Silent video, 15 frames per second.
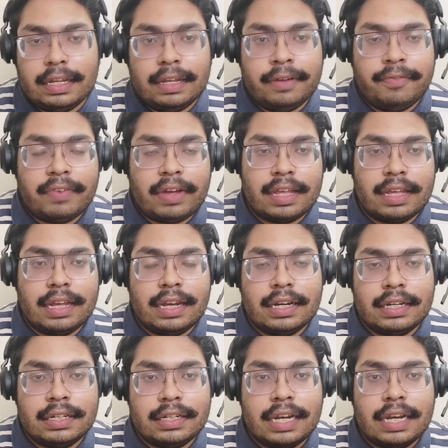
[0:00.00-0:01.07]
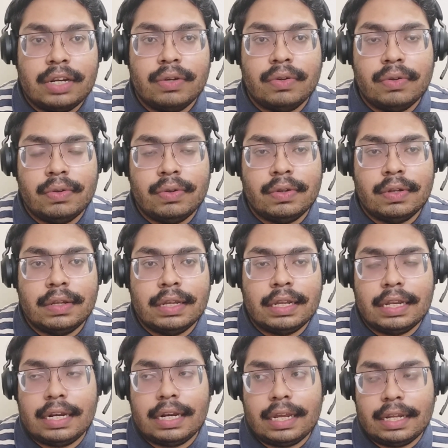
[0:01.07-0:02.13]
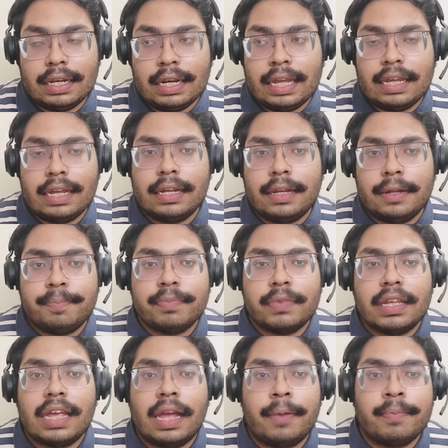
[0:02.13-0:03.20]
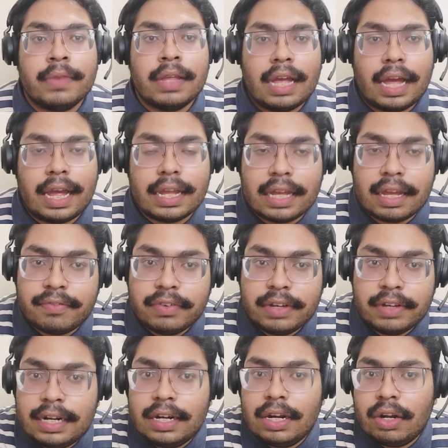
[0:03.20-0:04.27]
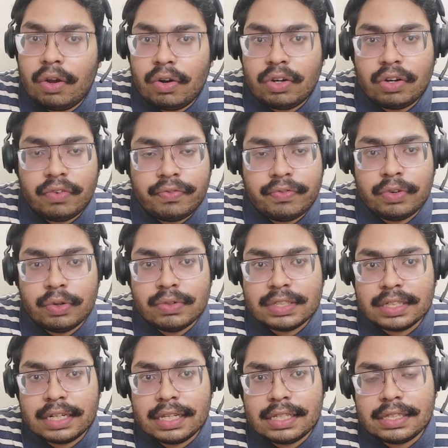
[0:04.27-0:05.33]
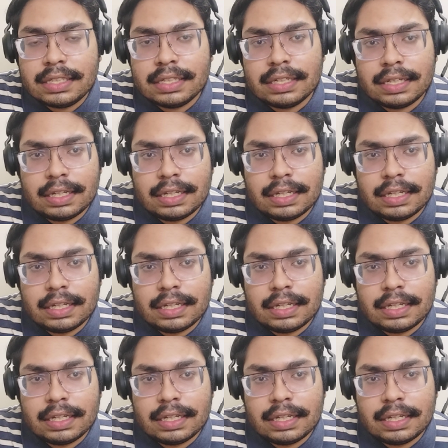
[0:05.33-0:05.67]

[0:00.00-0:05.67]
if I can tell you, like, I have gained a lot of new skills.